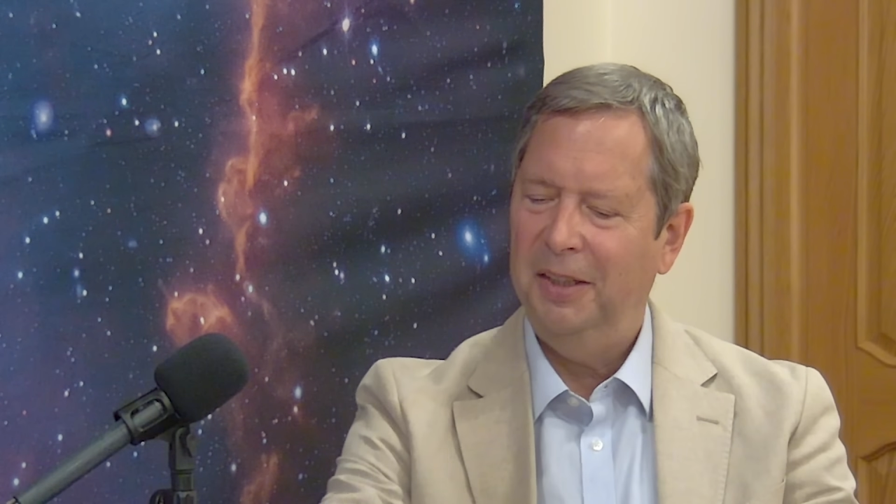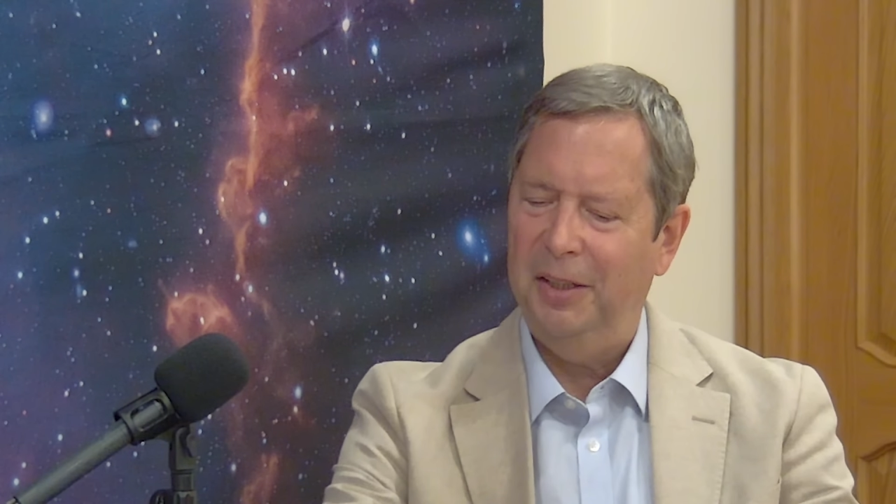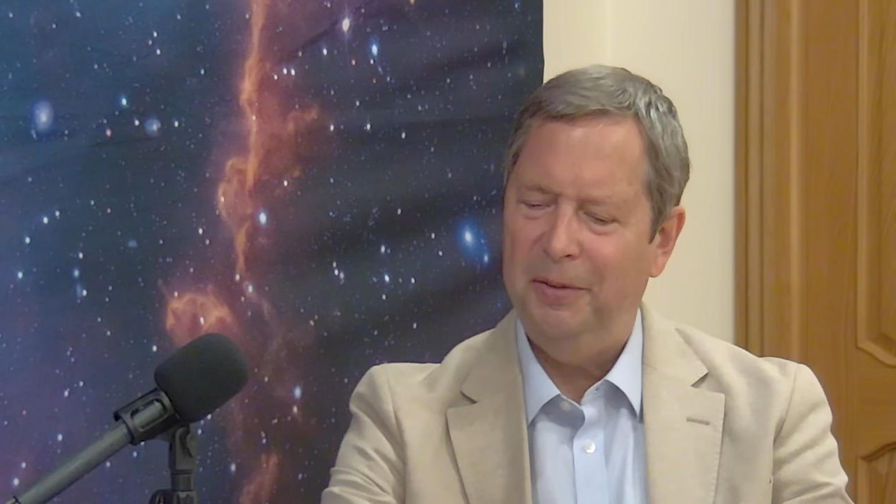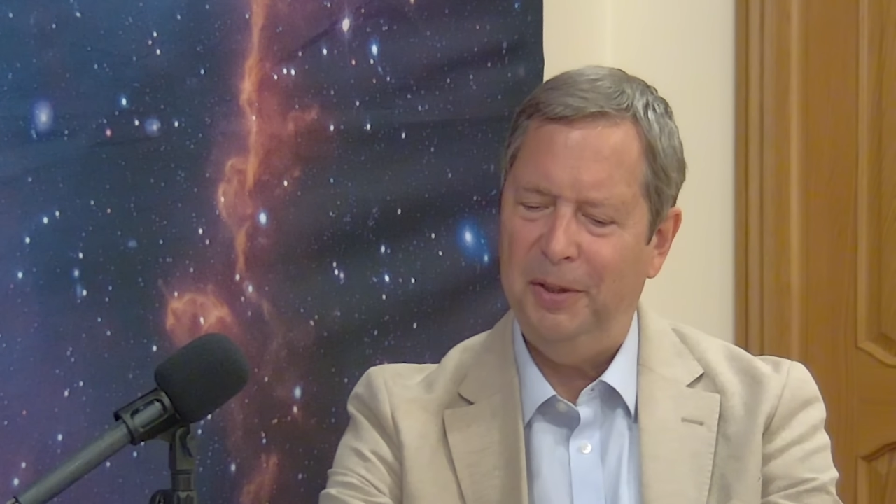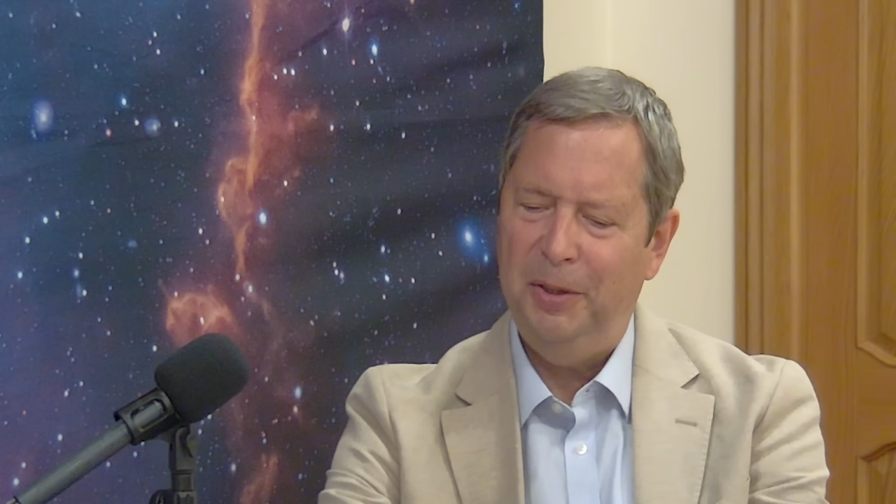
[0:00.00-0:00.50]

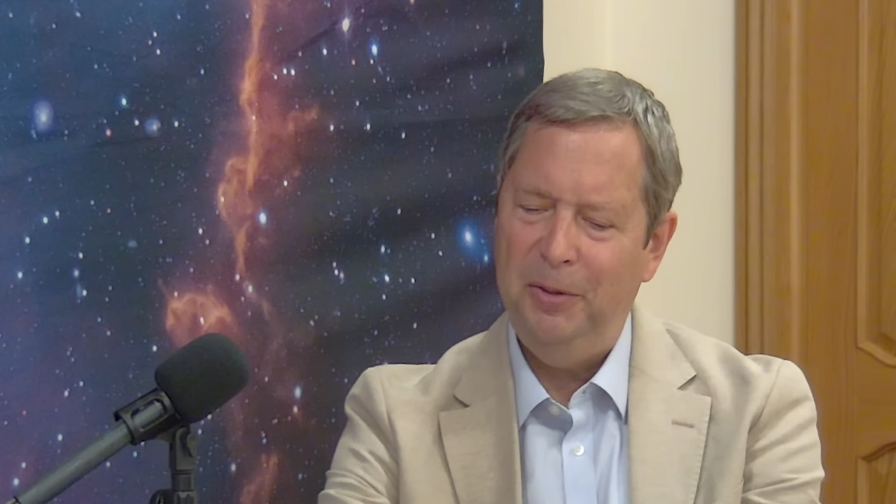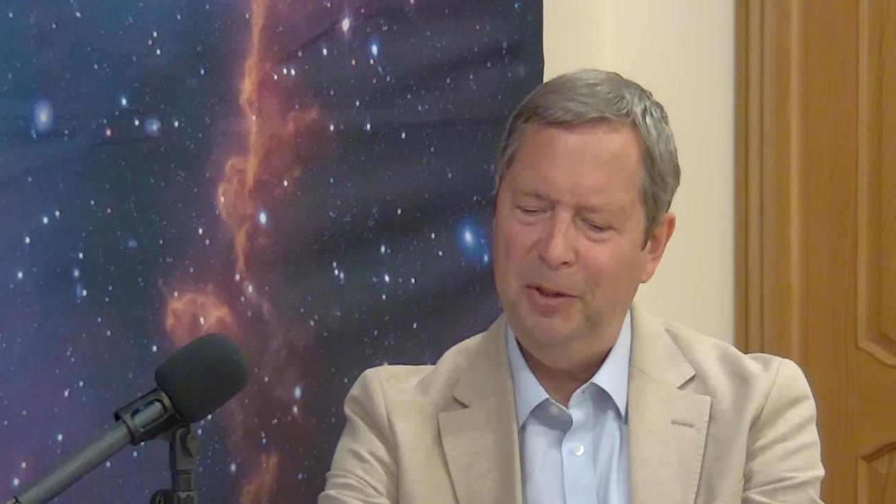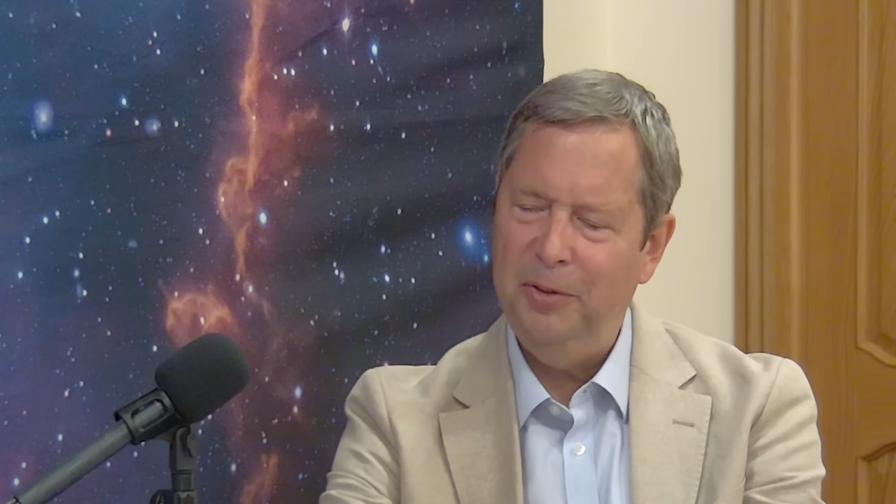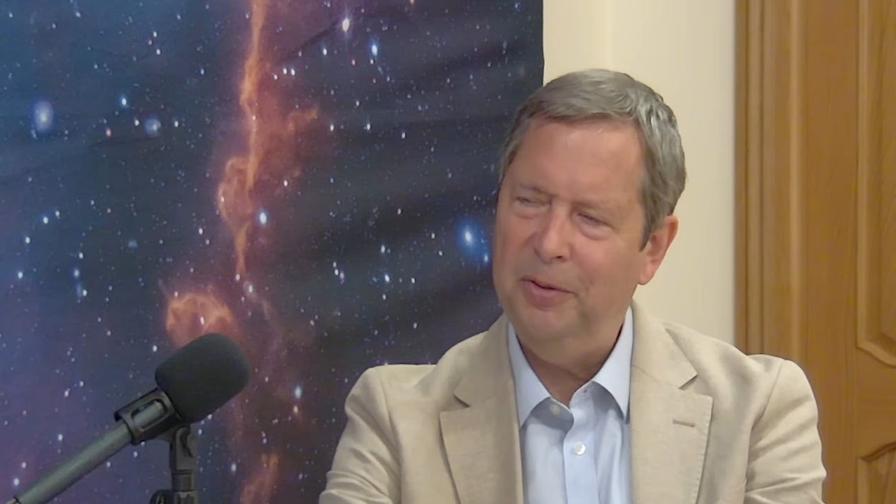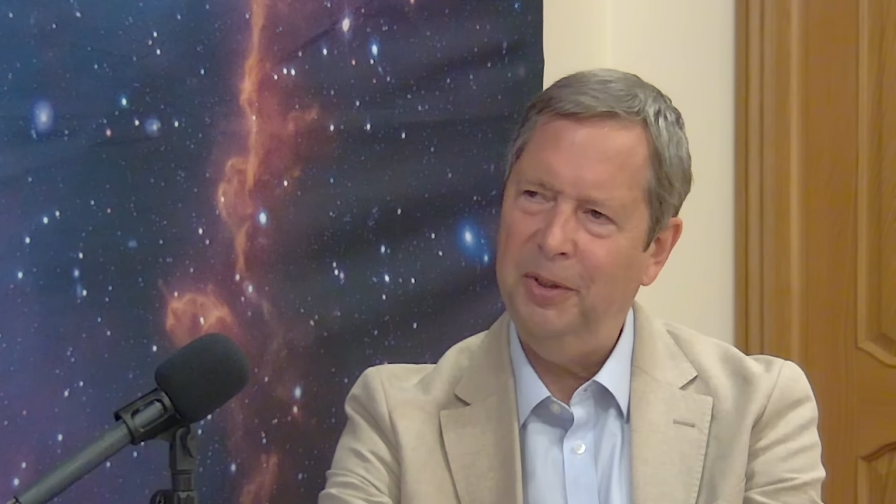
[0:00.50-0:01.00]
over who
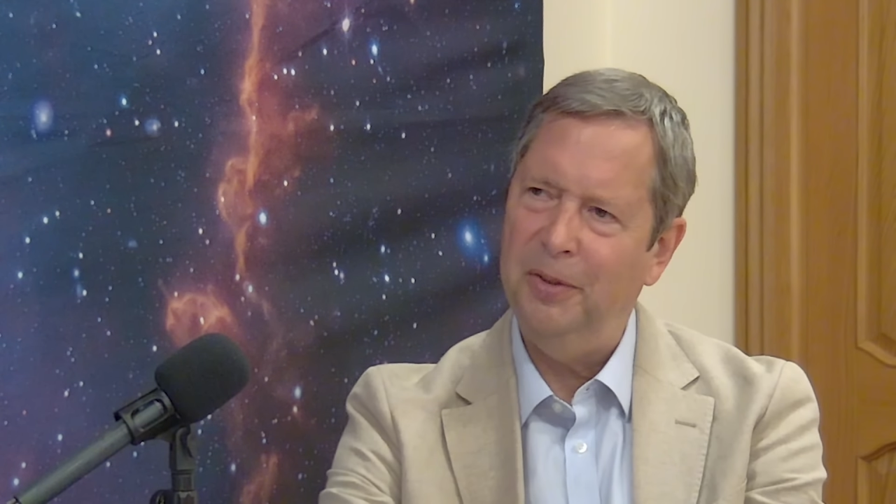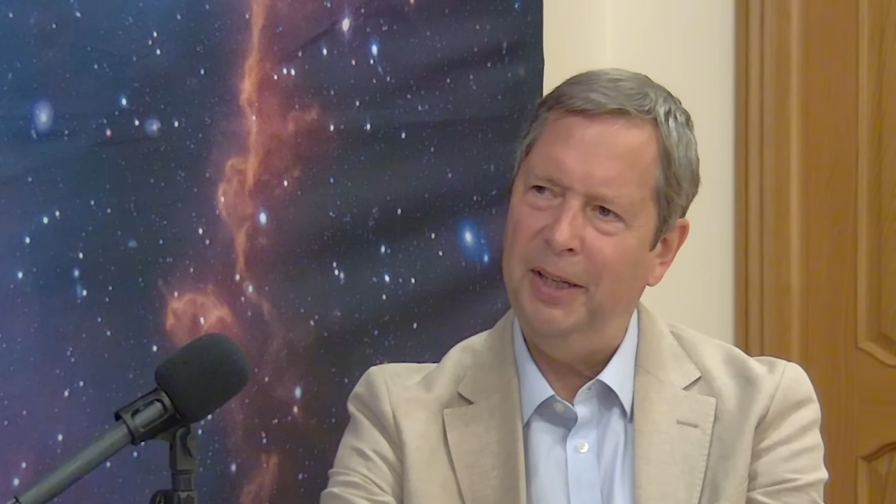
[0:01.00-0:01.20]
you, you're